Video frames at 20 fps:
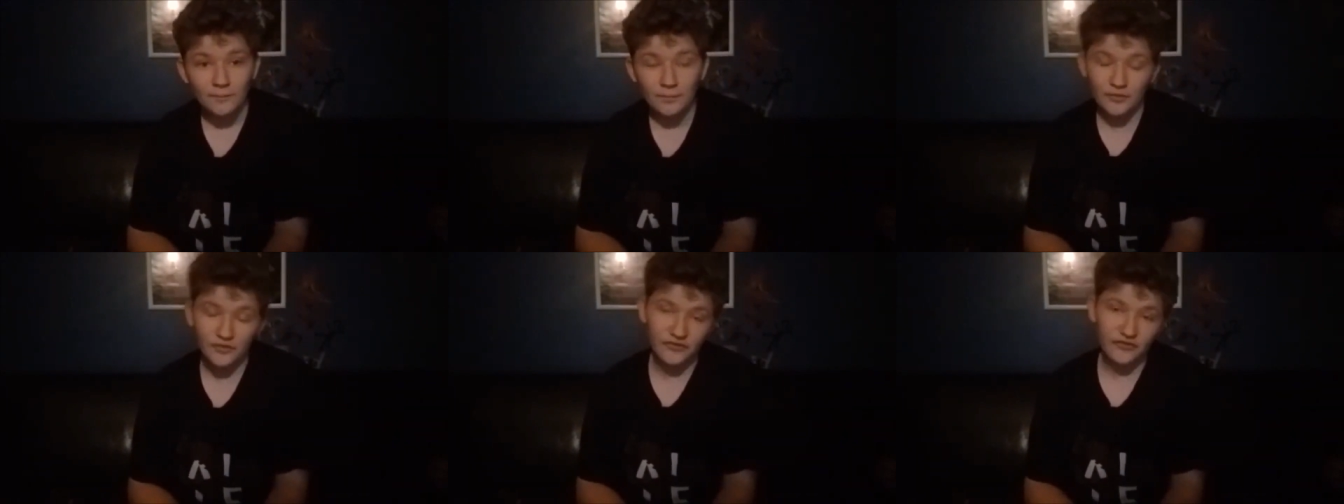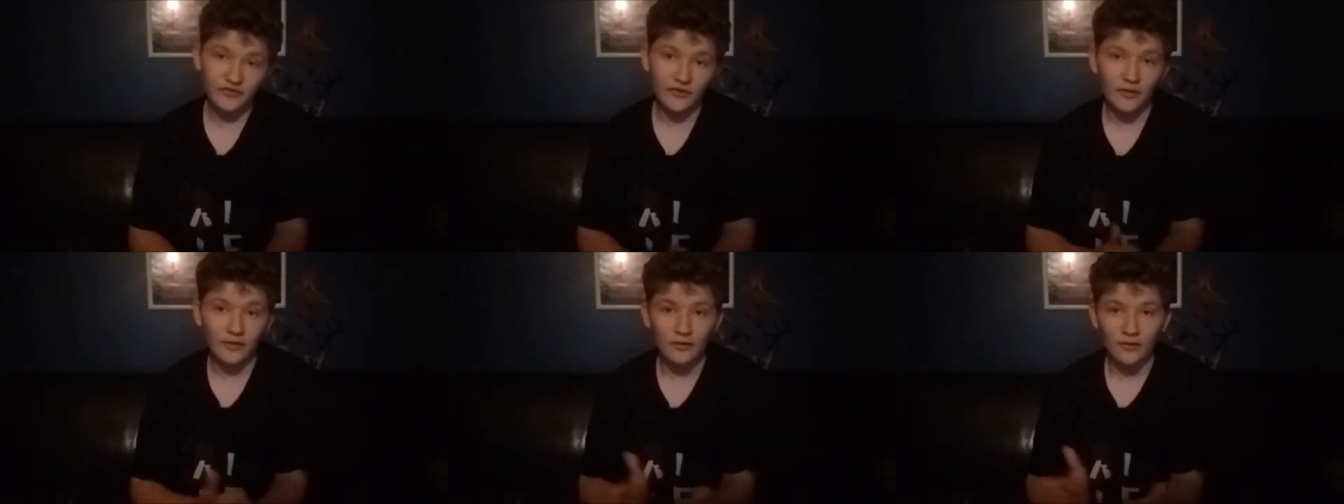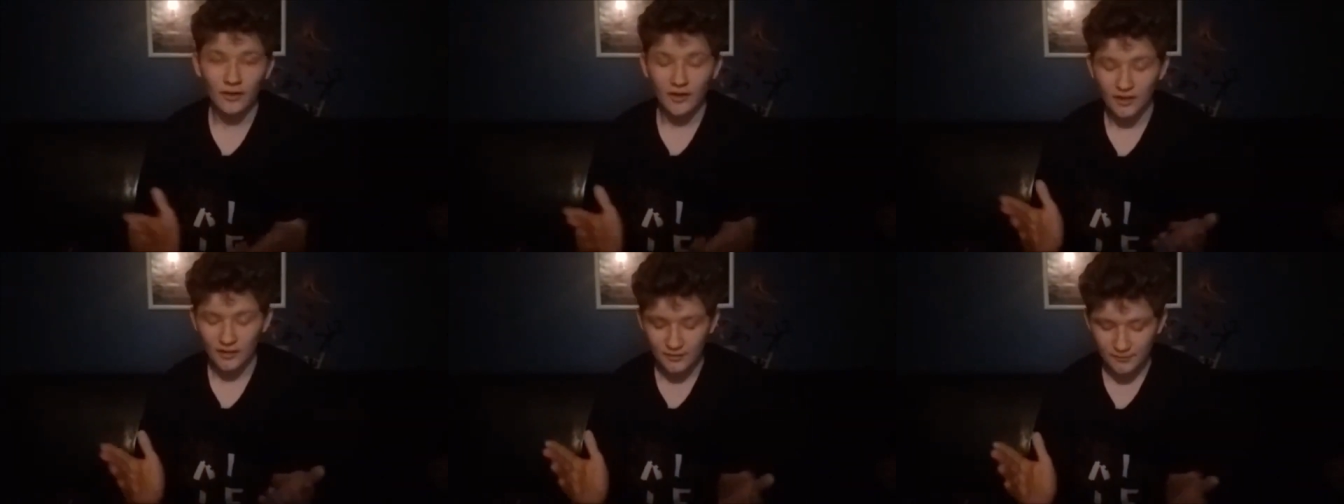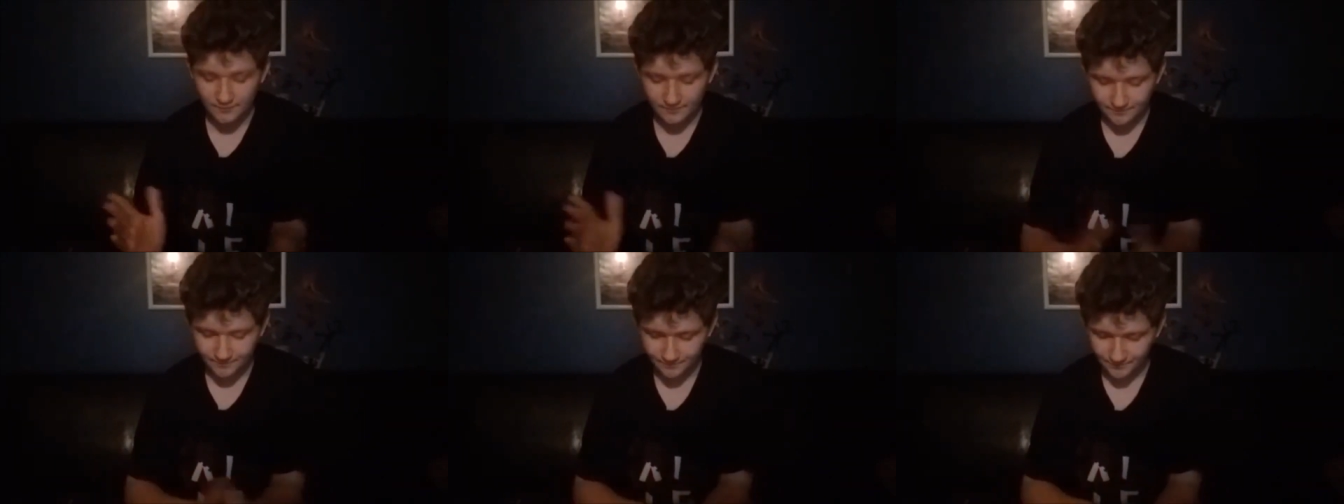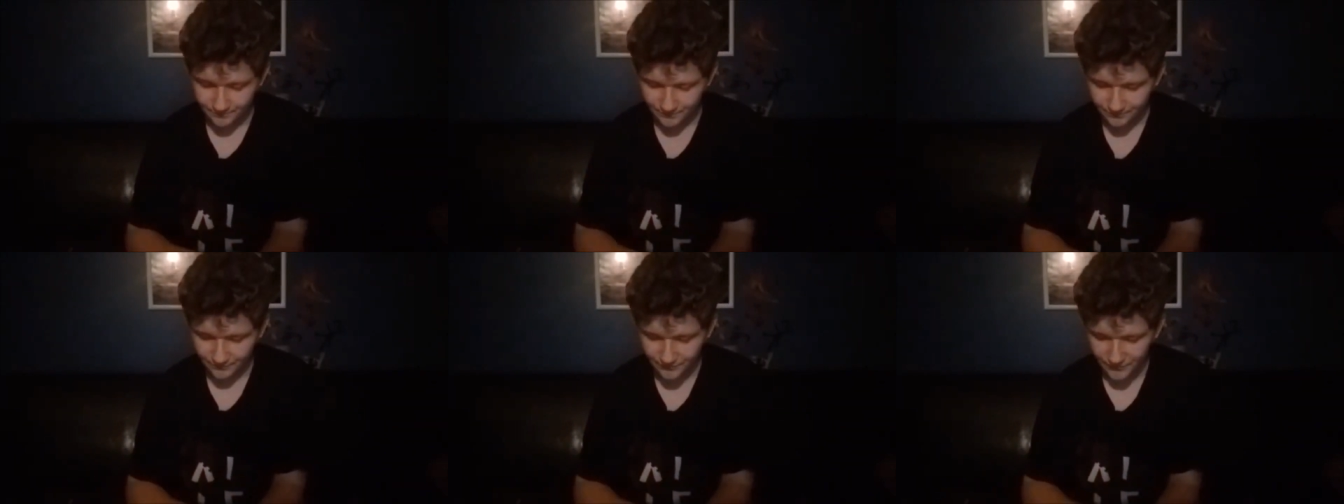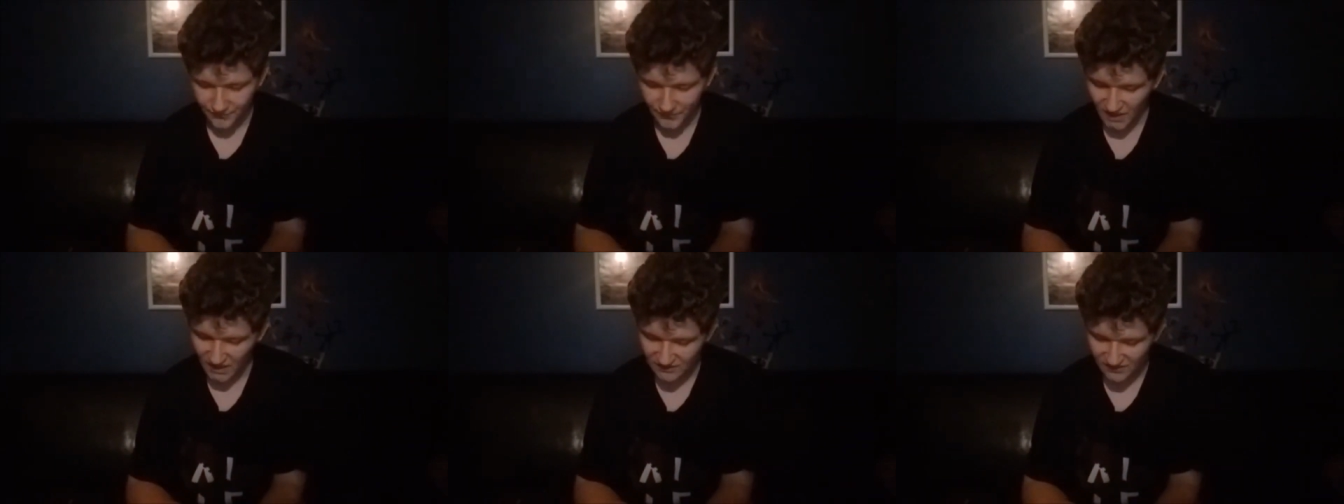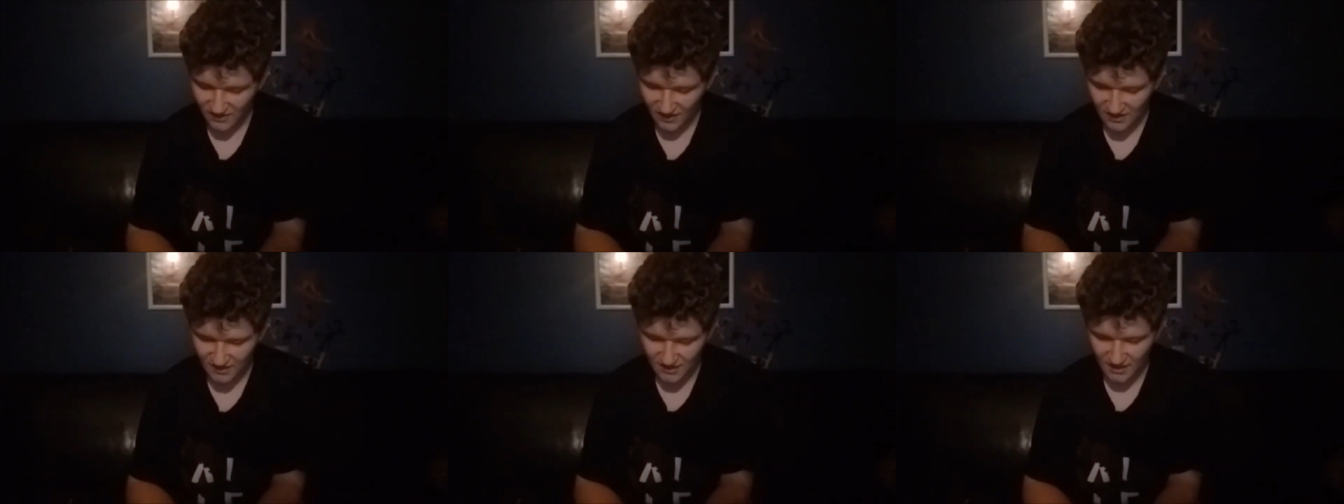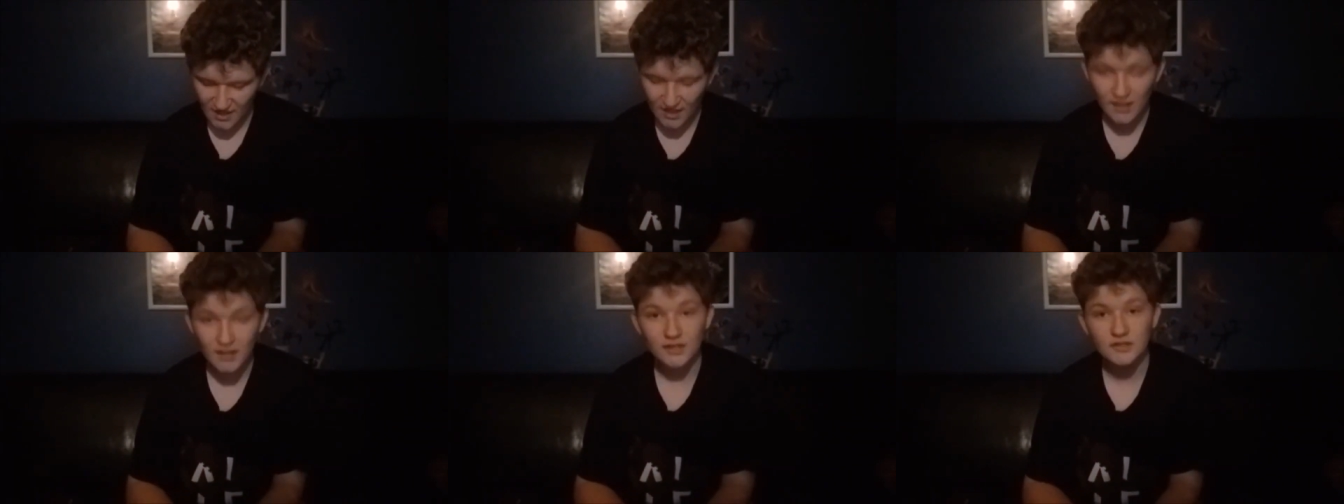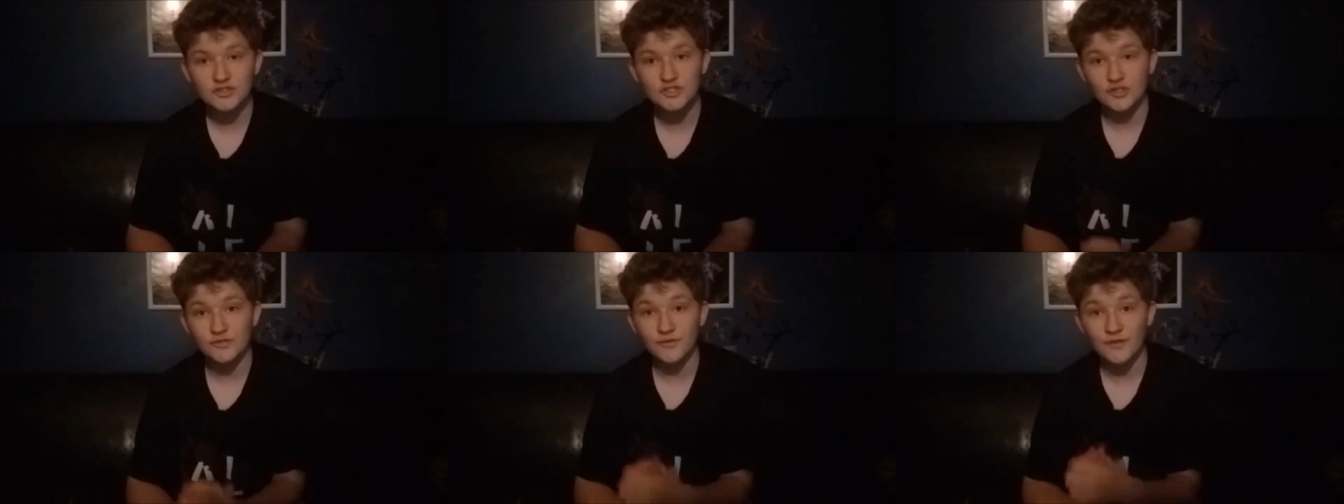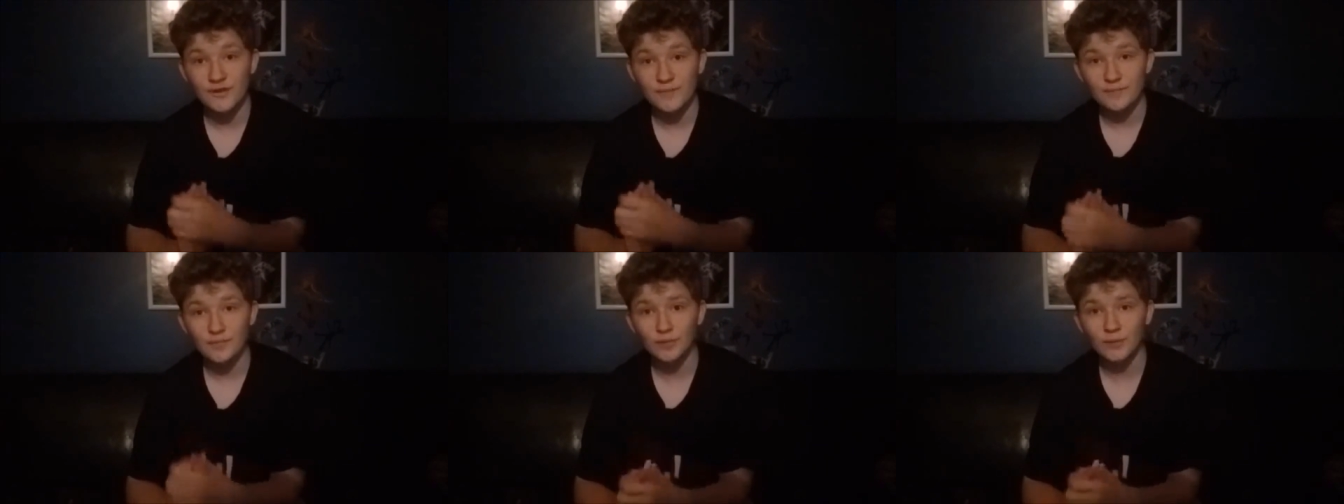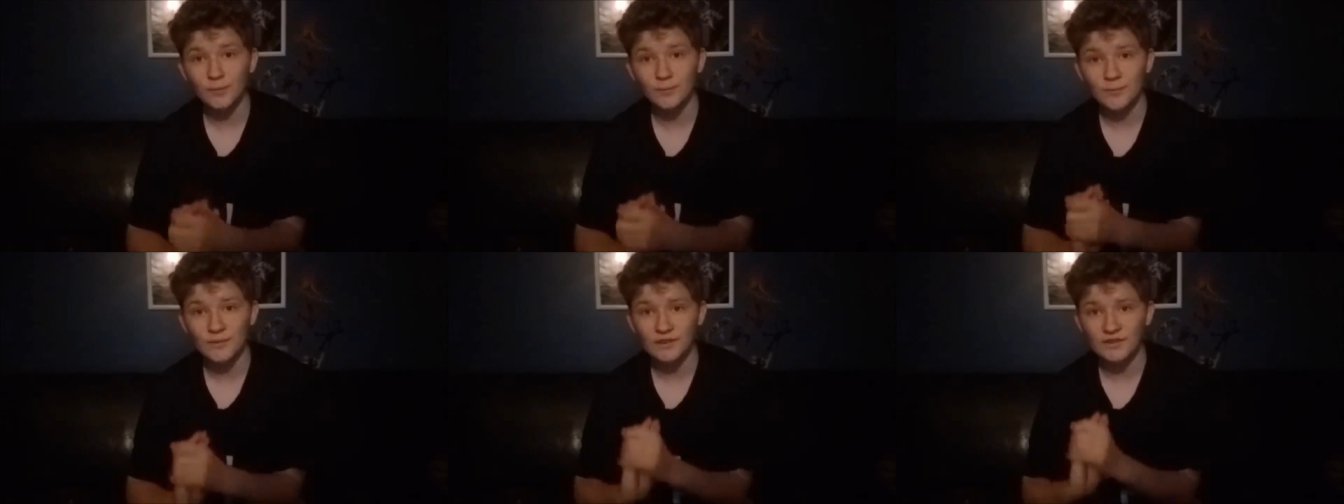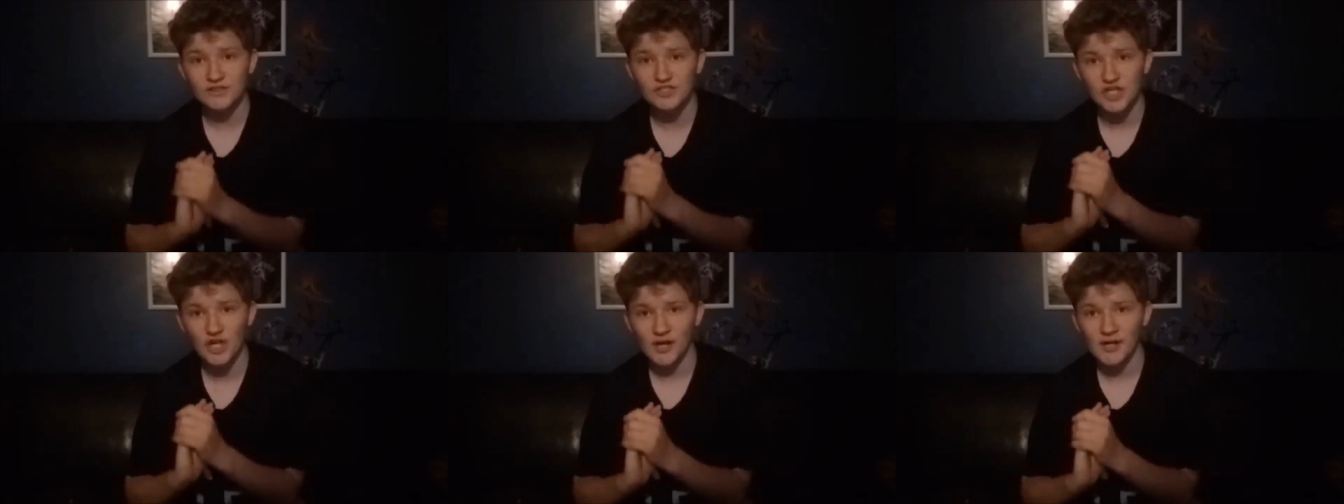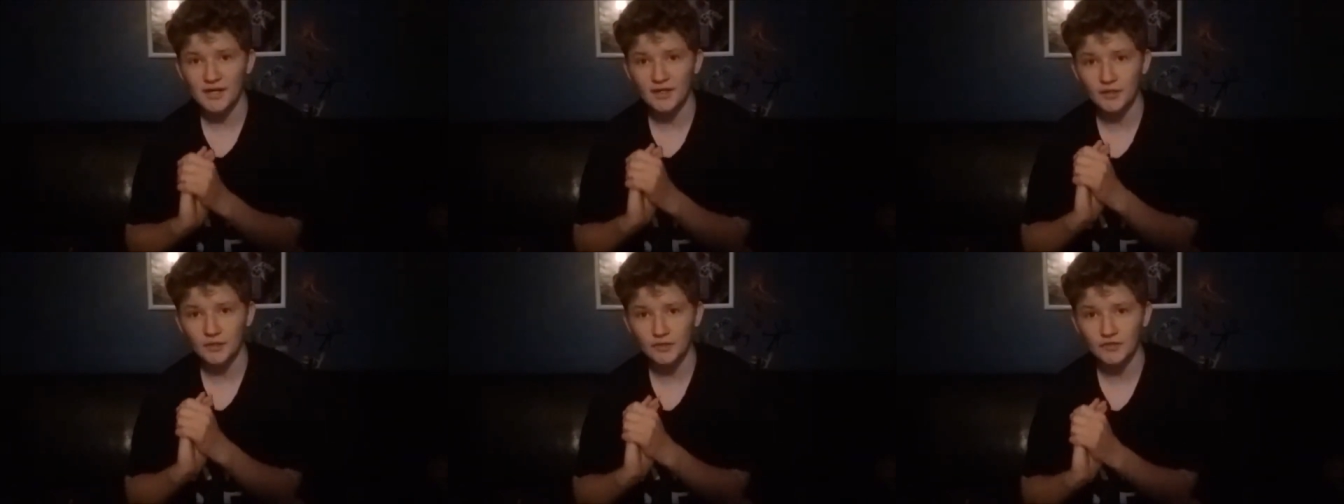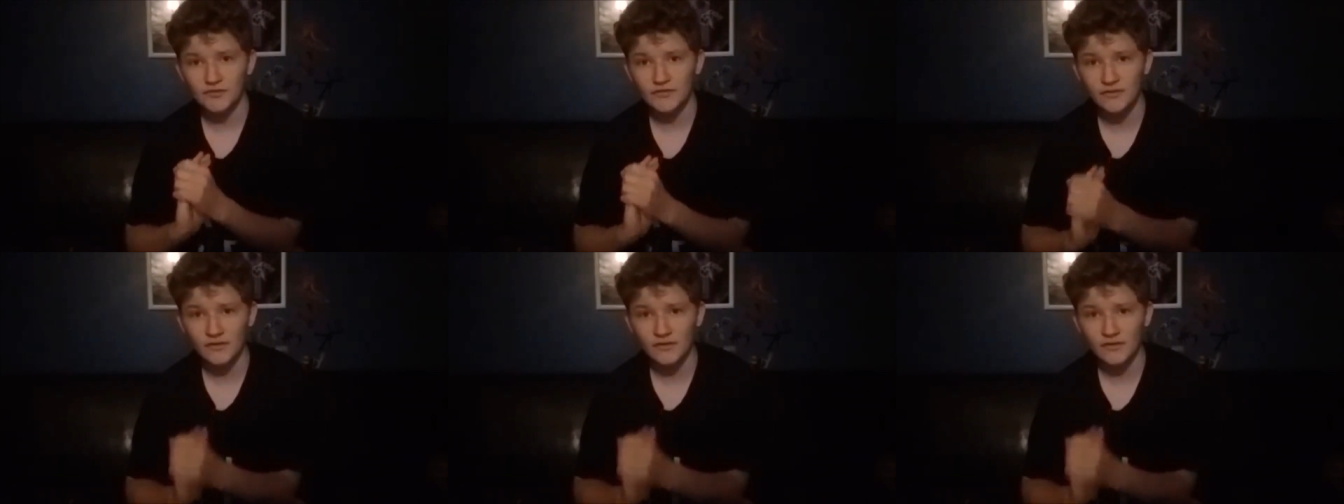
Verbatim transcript: But so, um, they take Cage and they put him in a giant